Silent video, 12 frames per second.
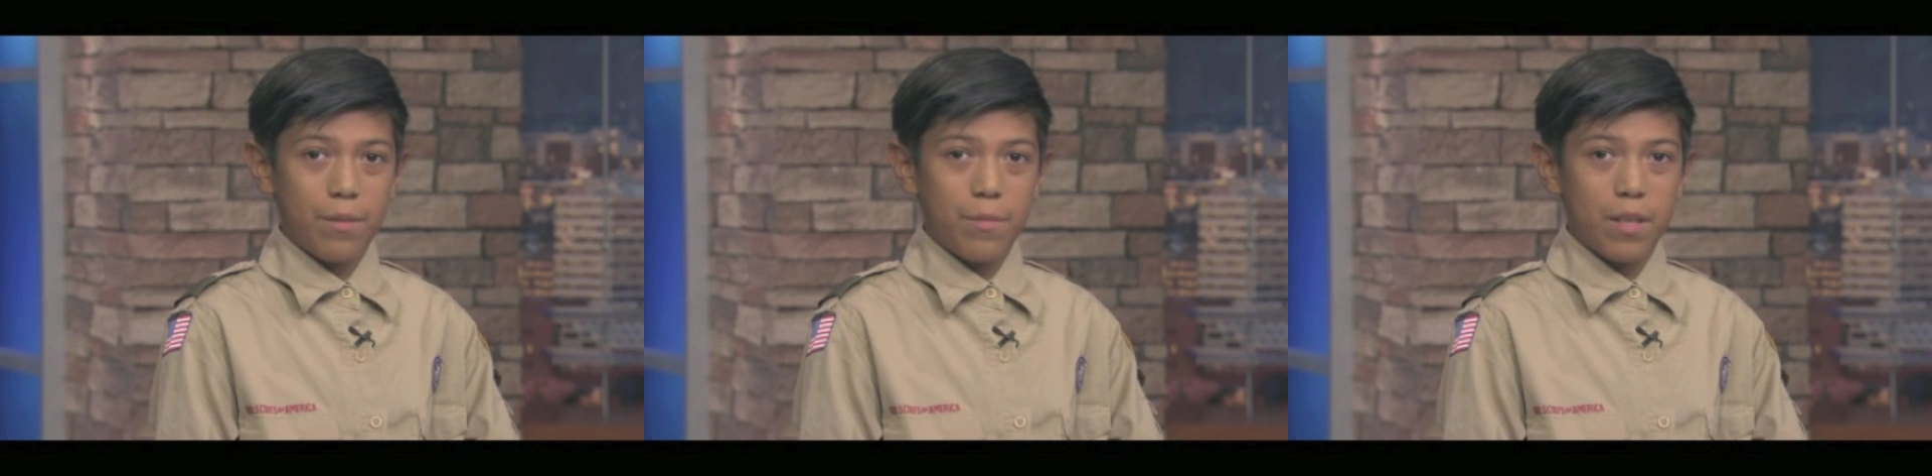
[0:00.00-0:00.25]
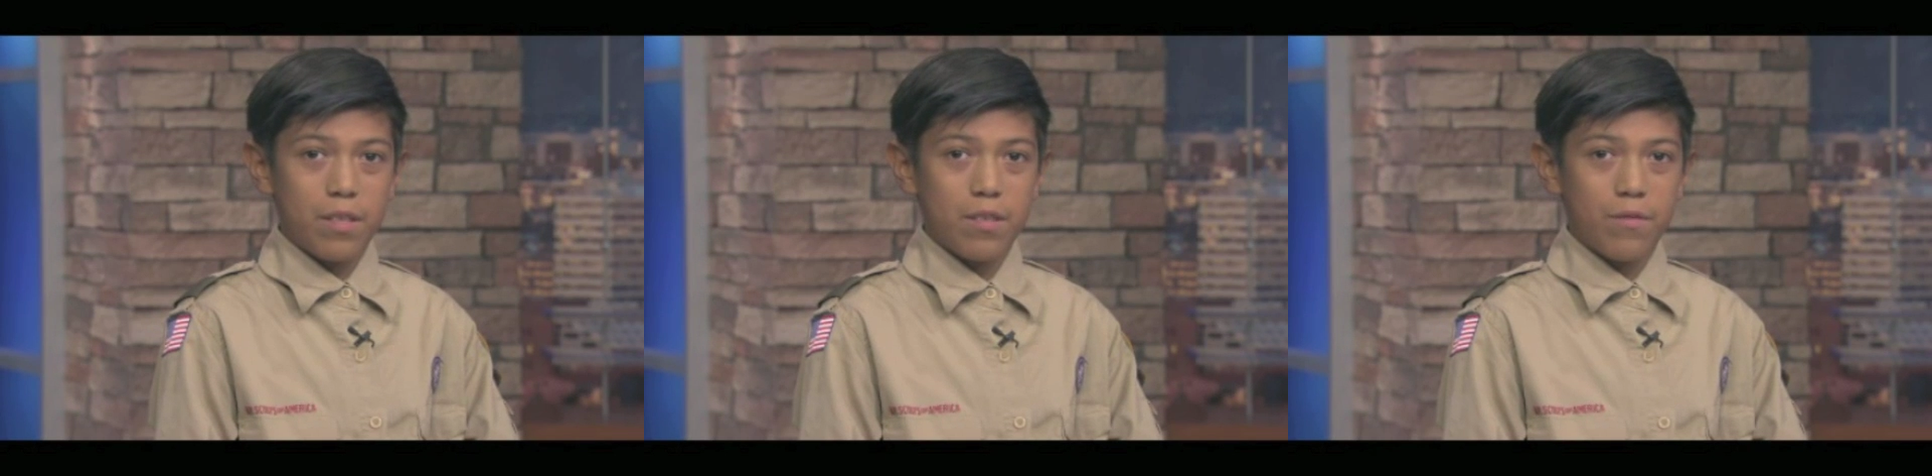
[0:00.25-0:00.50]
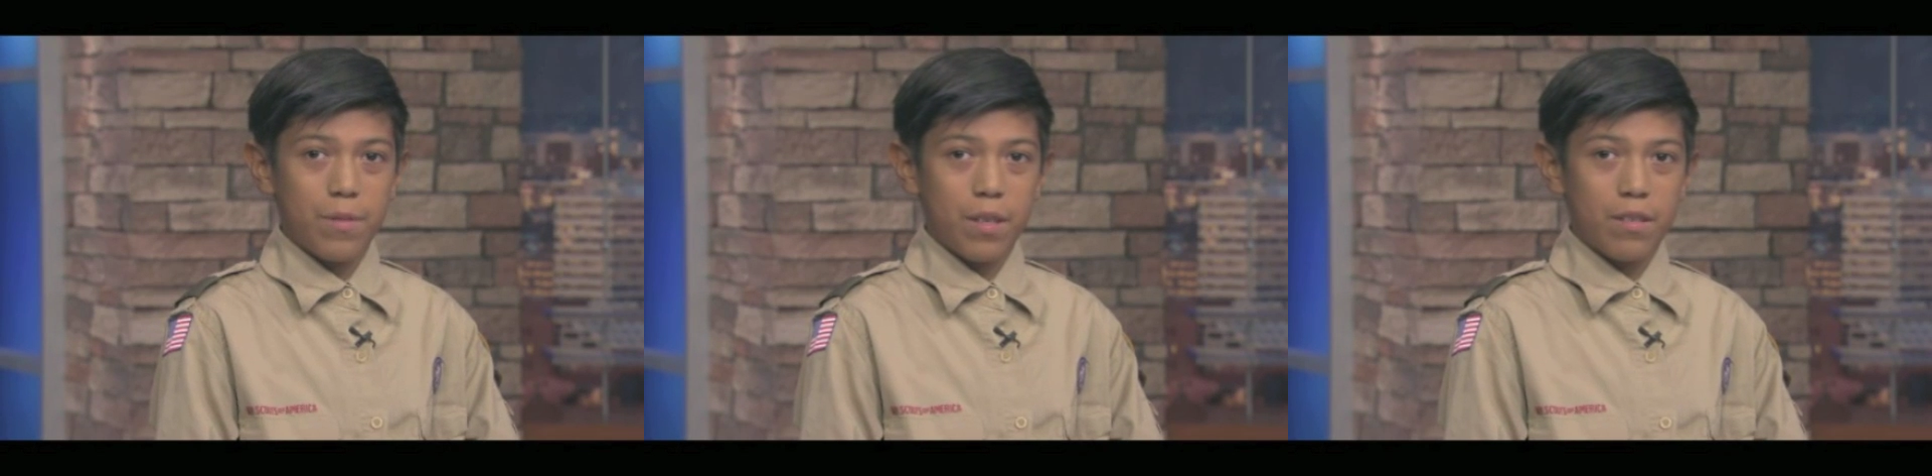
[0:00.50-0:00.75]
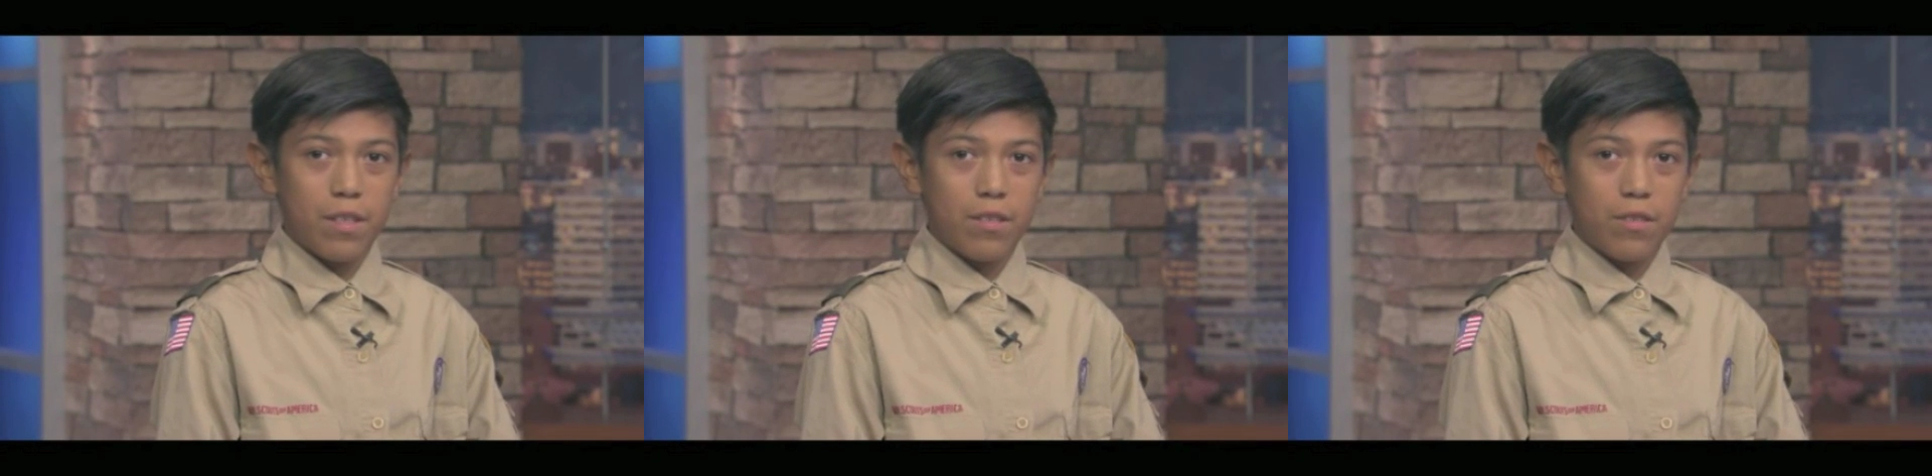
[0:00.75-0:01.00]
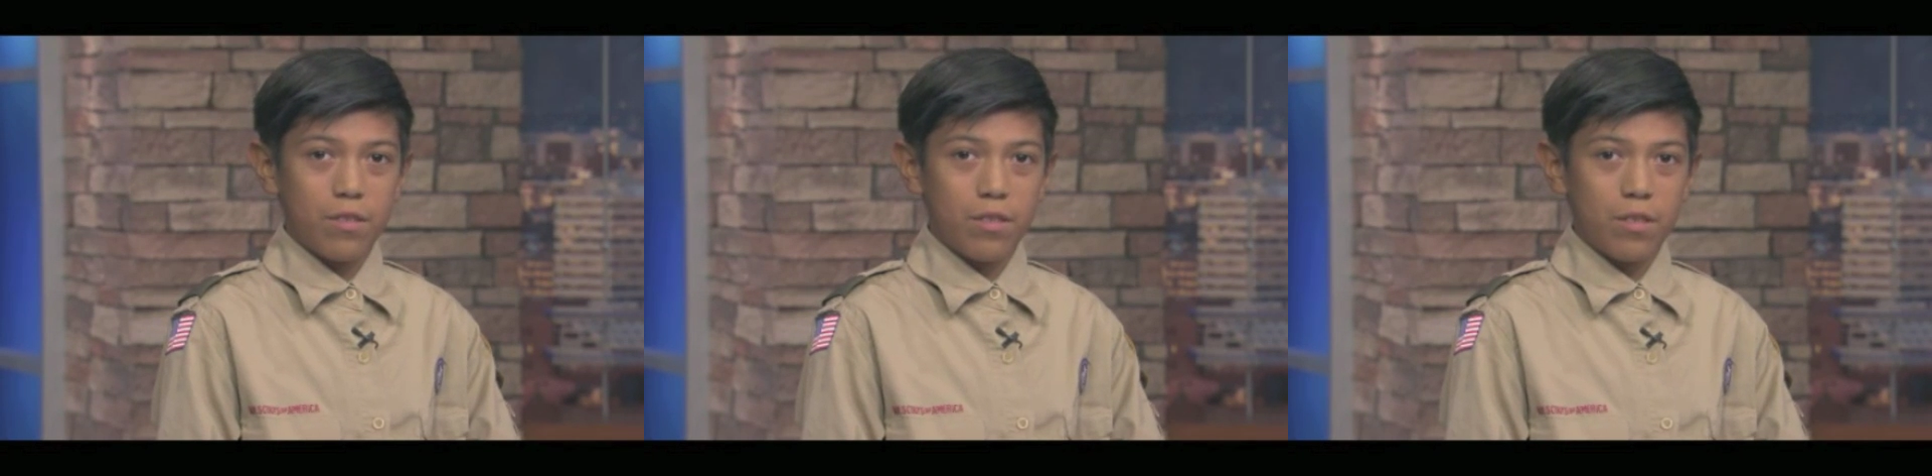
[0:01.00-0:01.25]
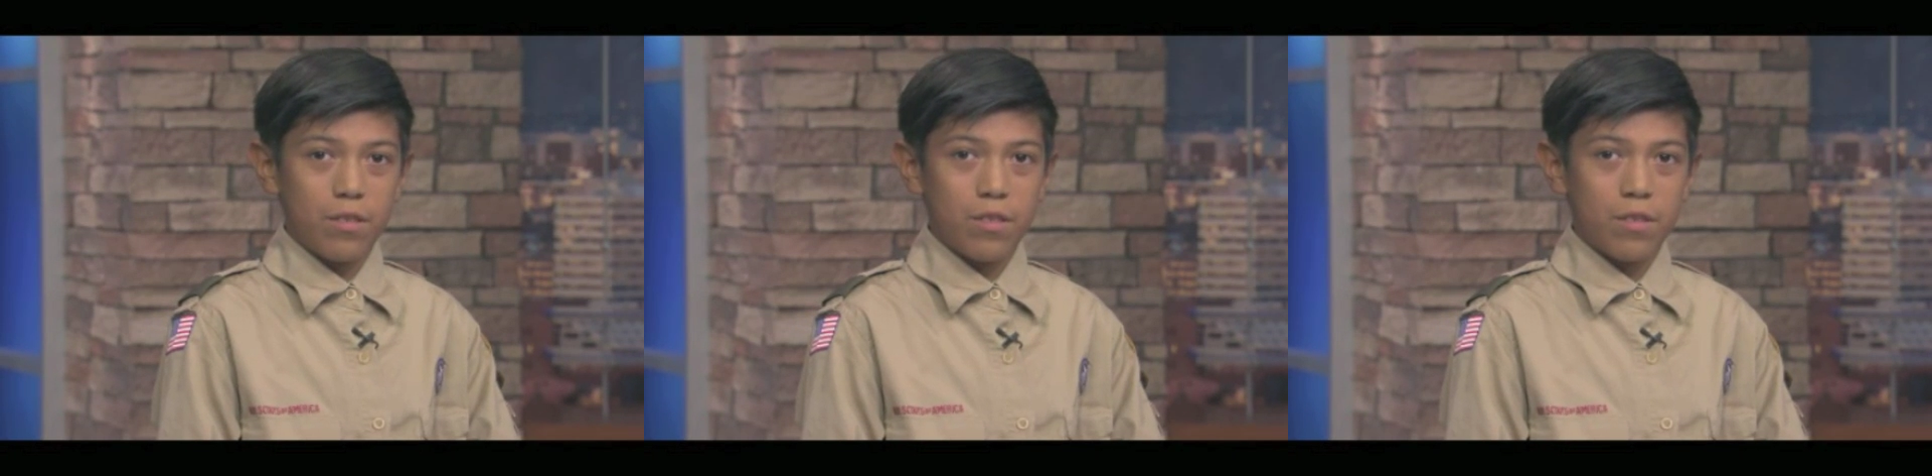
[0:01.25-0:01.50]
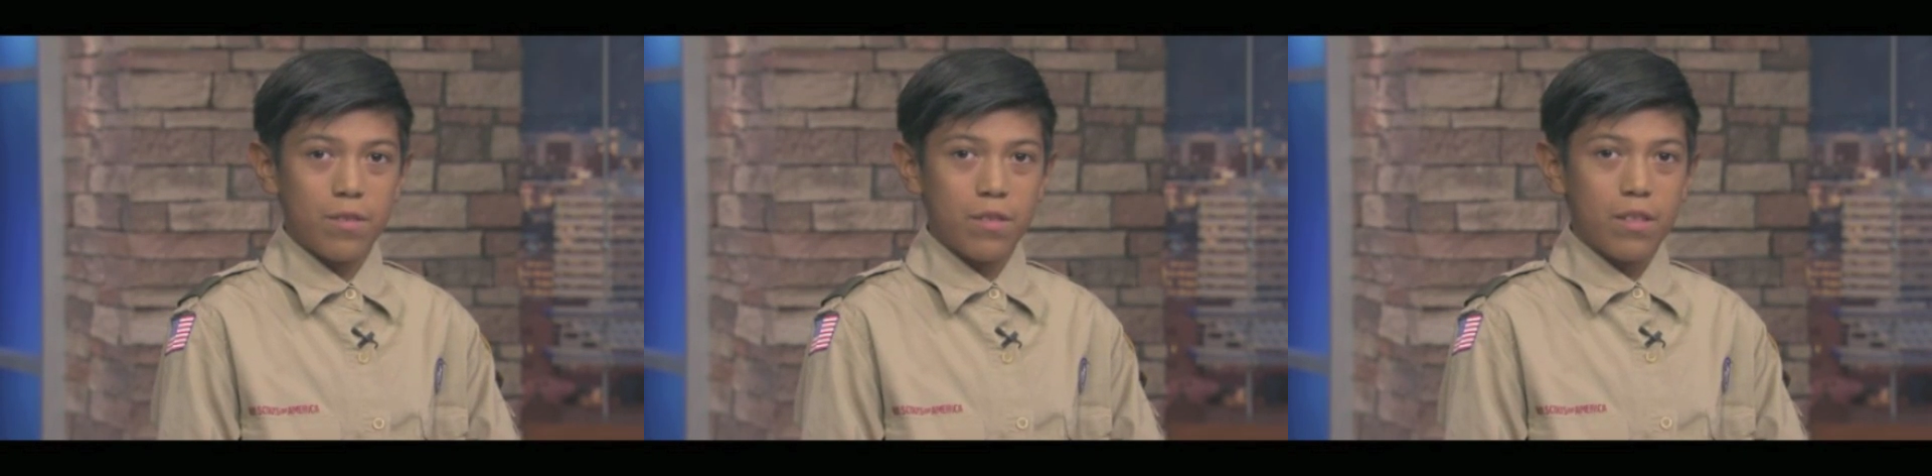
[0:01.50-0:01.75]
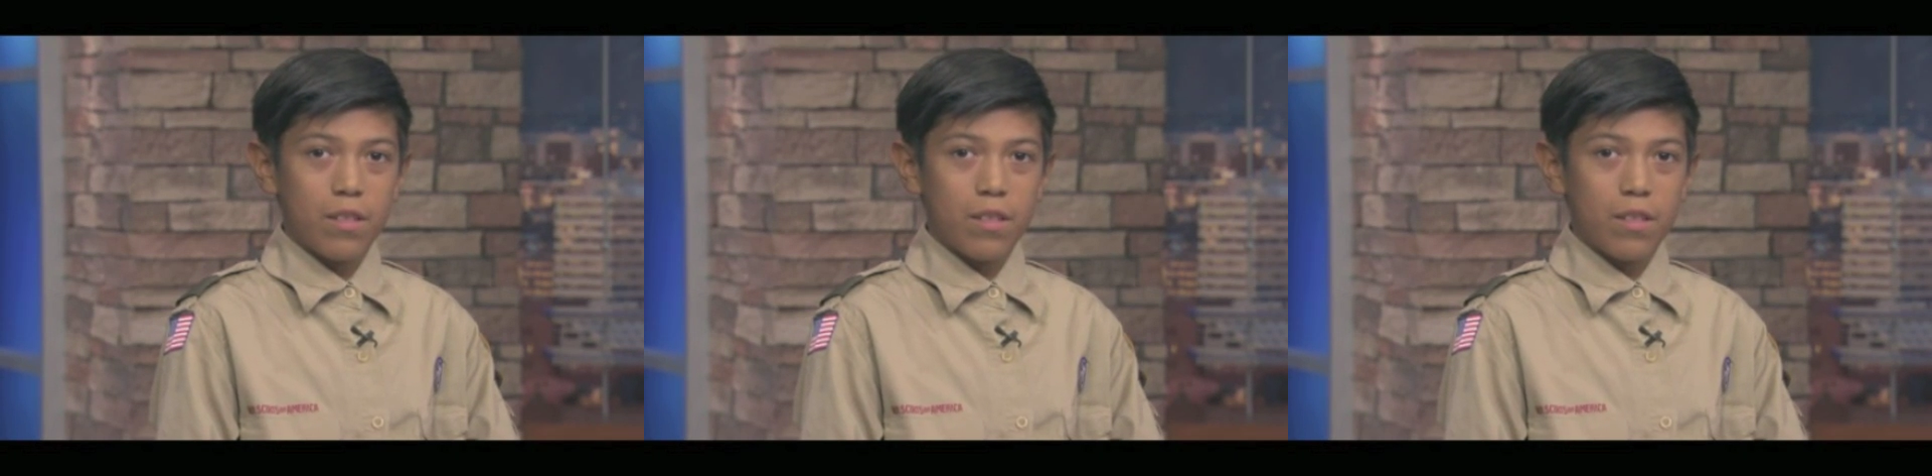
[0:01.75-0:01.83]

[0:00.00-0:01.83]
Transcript: the pages of Bear Essential News?